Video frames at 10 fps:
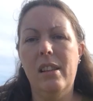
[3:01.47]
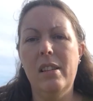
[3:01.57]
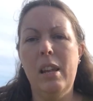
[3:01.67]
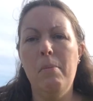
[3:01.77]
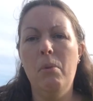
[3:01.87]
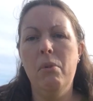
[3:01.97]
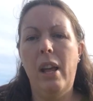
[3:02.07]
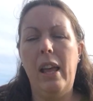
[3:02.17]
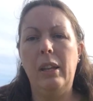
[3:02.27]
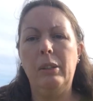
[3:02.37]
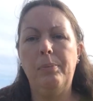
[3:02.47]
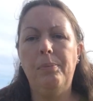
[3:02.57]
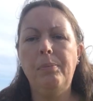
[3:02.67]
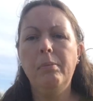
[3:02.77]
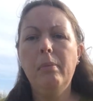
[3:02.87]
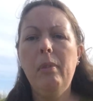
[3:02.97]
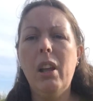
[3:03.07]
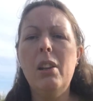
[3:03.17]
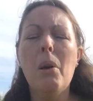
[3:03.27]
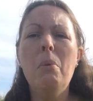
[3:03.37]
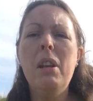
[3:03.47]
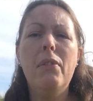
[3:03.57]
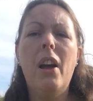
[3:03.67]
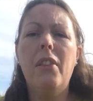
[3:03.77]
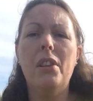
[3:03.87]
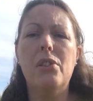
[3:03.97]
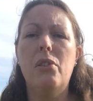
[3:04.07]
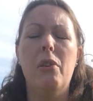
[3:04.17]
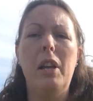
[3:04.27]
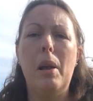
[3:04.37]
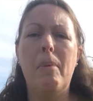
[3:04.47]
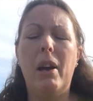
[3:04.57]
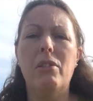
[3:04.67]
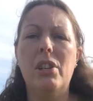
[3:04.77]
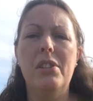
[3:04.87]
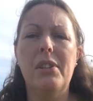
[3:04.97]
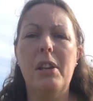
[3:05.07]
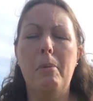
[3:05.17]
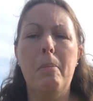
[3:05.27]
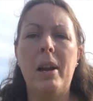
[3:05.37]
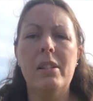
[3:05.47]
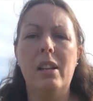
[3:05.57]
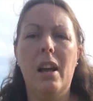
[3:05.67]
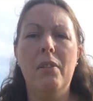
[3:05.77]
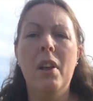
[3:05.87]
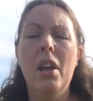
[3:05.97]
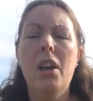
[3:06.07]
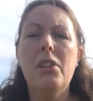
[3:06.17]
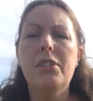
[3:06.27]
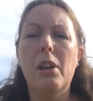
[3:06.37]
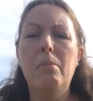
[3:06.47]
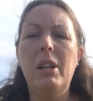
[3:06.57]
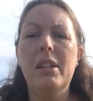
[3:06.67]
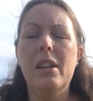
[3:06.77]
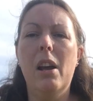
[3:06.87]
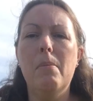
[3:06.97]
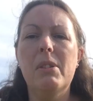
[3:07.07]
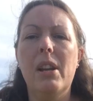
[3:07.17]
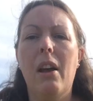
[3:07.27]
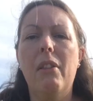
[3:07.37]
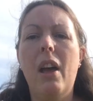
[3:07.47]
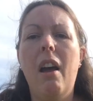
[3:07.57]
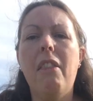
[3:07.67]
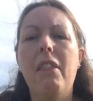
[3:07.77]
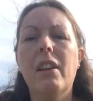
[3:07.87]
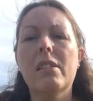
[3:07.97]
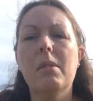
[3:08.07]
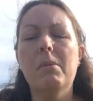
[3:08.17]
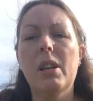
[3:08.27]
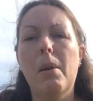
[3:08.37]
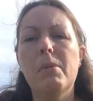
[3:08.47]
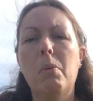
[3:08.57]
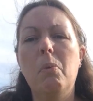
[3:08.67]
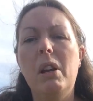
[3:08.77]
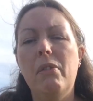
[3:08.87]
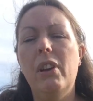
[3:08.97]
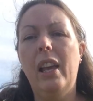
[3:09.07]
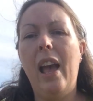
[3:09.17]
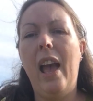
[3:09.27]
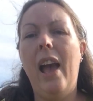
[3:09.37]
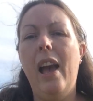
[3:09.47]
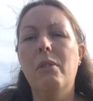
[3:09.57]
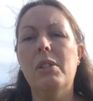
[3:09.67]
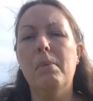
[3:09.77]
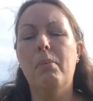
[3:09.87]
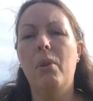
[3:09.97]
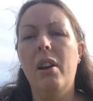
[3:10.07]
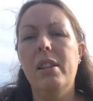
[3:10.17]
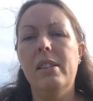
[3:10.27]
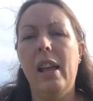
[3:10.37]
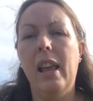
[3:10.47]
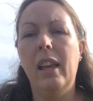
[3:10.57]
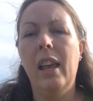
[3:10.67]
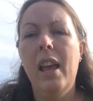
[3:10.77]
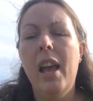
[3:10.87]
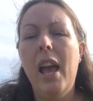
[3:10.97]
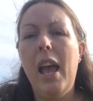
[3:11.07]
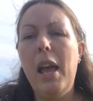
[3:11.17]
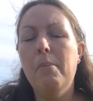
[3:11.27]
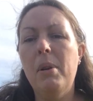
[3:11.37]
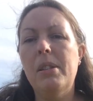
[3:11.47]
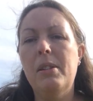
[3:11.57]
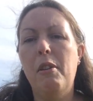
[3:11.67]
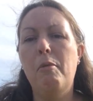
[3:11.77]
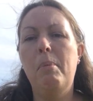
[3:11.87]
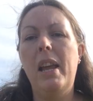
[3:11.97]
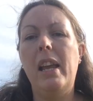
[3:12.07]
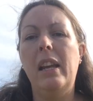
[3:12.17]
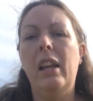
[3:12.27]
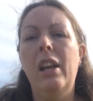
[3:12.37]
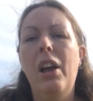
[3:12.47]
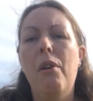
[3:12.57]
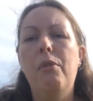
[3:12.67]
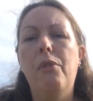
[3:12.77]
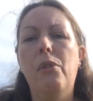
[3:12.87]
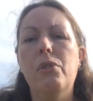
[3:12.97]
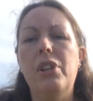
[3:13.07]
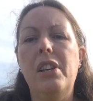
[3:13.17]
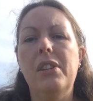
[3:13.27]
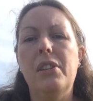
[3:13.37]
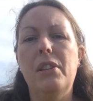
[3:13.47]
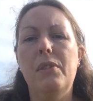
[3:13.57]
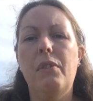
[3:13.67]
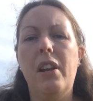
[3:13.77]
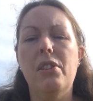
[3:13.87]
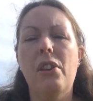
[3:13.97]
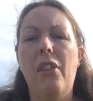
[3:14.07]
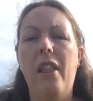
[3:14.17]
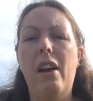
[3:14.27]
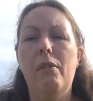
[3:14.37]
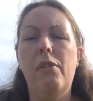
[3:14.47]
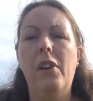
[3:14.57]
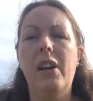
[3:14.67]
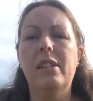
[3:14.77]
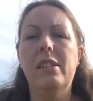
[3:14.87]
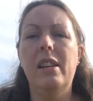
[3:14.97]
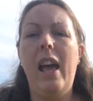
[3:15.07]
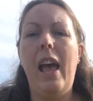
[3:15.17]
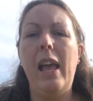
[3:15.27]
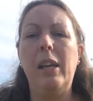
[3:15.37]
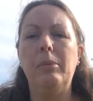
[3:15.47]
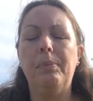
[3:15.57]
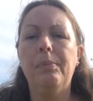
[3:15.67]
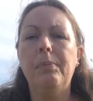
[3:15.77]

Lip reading: Sunday morning? Now, we've heard the story about Jesus coming back to life so many times now that I think sometimes we forget how surprising it must have been for Jesus's friends on that first day.